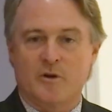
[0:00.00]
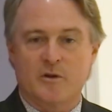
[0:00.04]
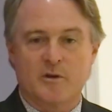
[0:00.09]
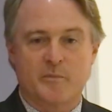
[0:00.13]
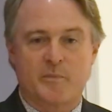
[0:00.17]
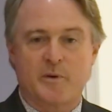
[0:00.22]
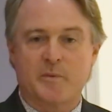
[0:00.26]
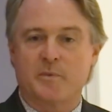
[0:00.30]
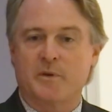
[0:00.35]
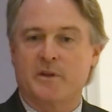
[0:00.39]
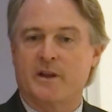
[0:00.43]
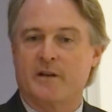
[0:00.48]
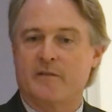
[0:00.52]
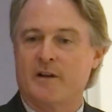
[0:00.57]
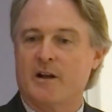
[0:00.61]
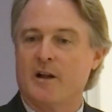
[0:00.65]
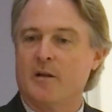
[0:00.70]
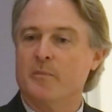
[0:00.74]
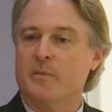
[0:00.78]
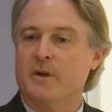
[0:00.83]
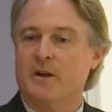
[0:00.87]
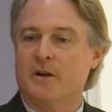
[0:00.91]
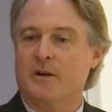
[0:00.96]
all the people that have
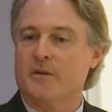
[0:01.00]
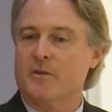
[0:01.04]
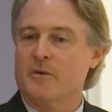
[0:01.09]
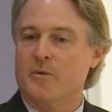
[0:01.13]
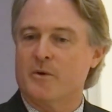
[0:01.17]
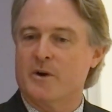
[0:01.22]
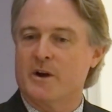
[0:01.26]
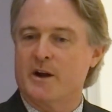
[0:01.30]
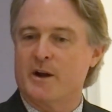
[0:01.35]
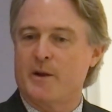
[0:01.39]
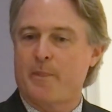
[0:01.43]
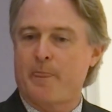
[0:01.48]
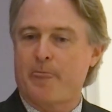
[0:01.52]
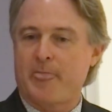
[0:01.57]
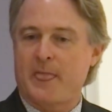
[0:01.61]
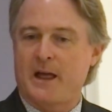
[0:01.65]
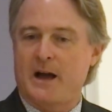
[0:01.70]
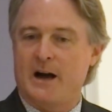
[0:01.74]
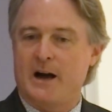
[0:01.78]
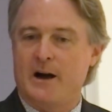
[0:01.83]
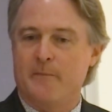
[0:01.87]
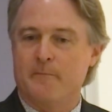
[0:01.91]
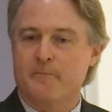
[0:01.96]
helped me along the way
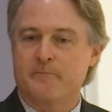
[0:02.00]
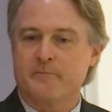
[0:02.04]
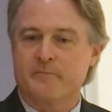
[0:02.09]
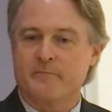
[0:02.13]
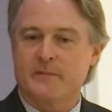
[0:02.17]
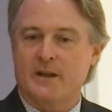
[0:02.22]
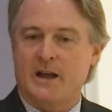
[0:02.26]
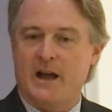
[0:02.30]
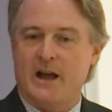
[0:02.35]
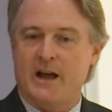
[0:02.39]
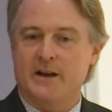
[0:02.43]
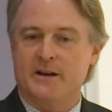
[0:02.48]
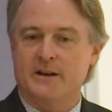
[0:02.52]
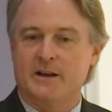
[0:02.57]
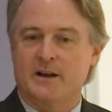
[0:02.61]
and